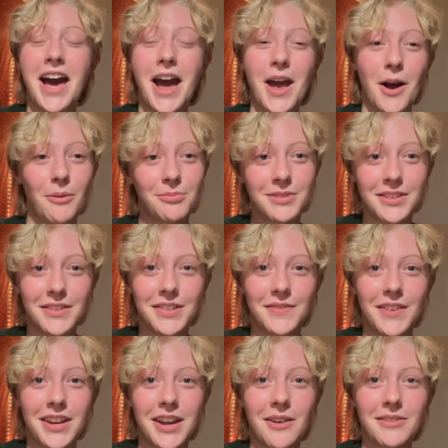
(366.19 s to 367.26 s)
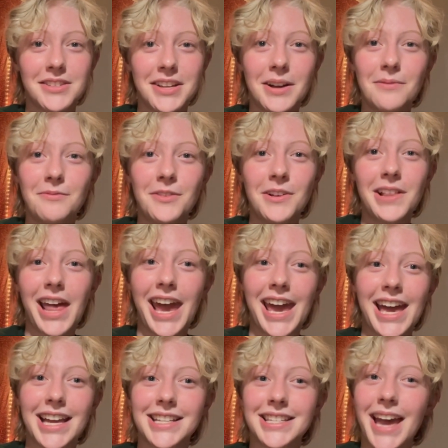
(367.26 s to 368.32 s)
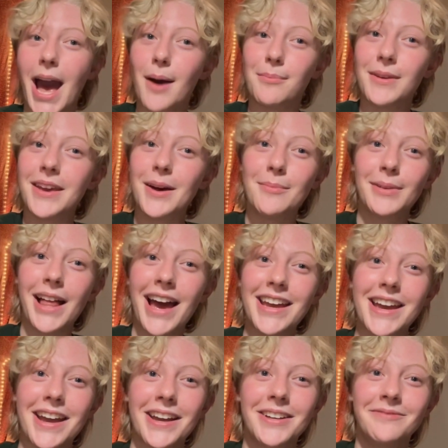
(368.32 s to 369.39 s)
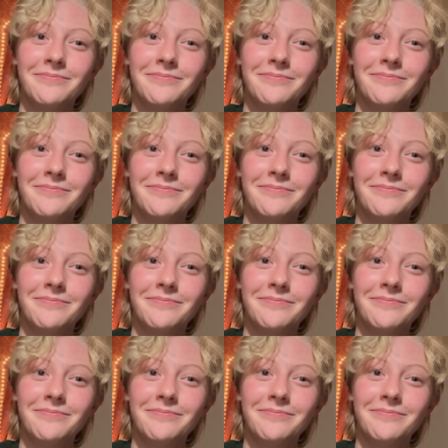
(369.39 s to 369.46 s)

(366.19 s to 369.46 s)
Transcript: I hoped this video was helpful and happy applying!